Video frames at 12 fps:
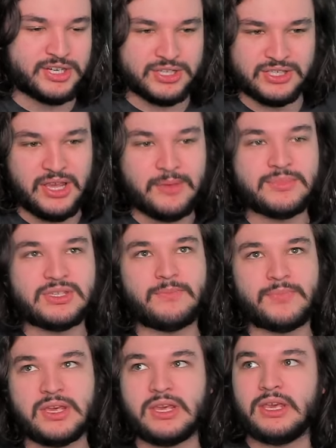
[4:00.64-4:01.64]
just seem to
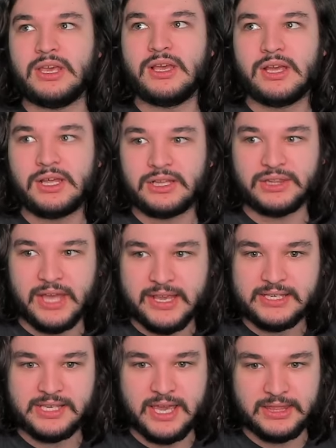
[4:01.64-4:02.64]
be
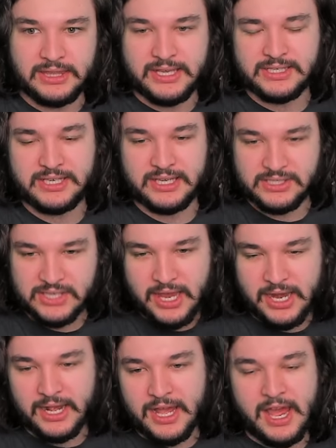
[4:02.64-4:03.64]
less and less
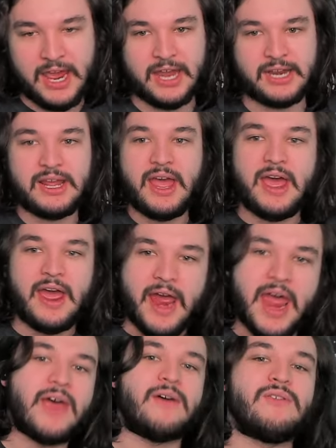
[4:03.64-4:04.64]
exciting. And
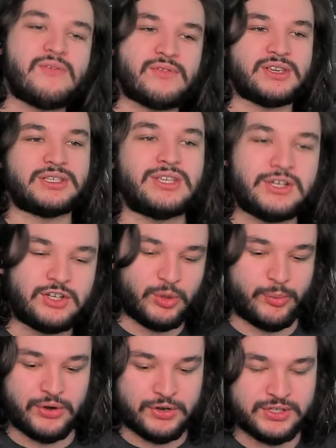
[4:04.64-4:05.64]
every
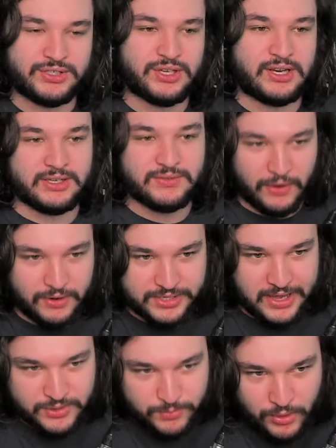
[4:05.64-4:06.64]
single person, as far as
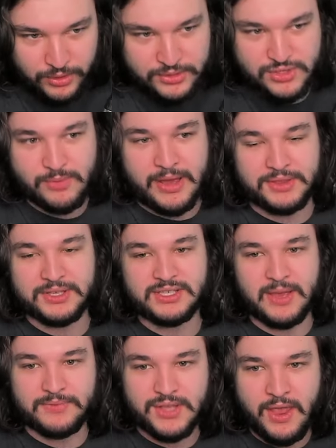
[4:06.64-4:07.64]
I've spoken to about this
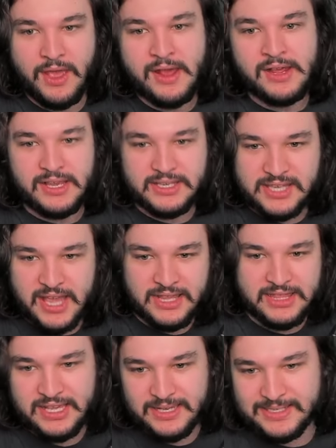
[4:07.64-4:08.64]
update, is
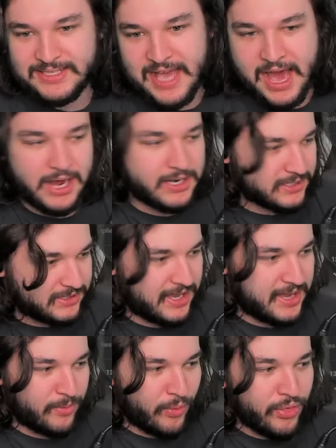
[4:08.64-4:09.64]
saying the exact
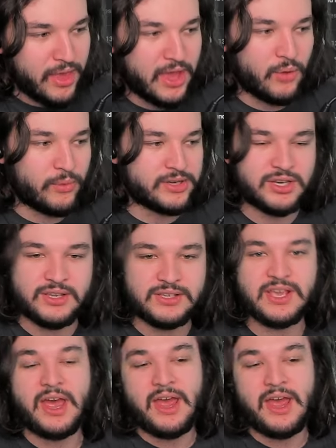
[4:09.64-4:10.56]
same thing, which is,